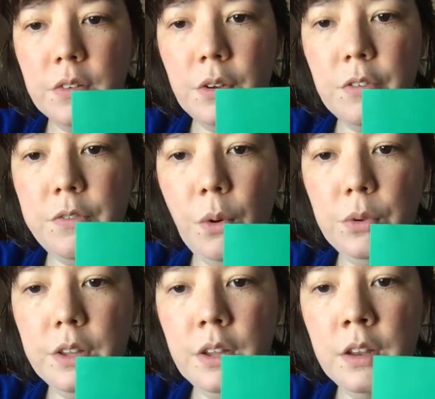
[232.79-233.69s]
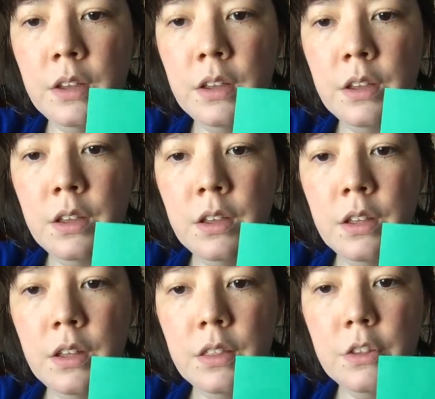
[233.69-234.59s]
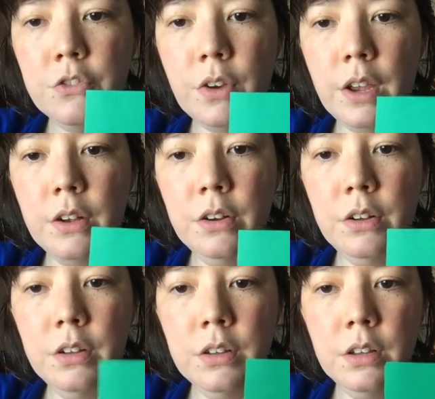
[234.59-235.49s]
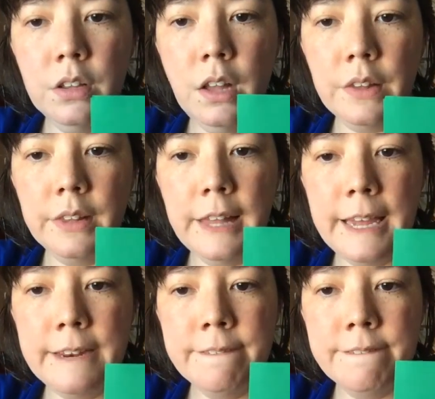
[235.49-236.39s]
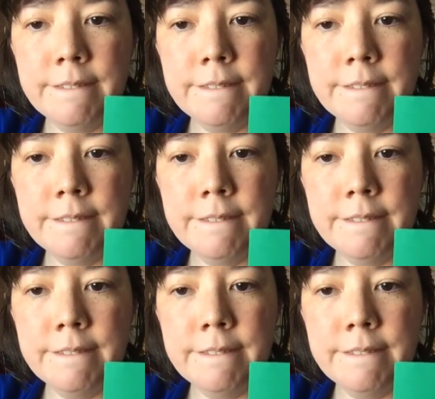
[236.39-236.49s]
So I folded the triangle along the line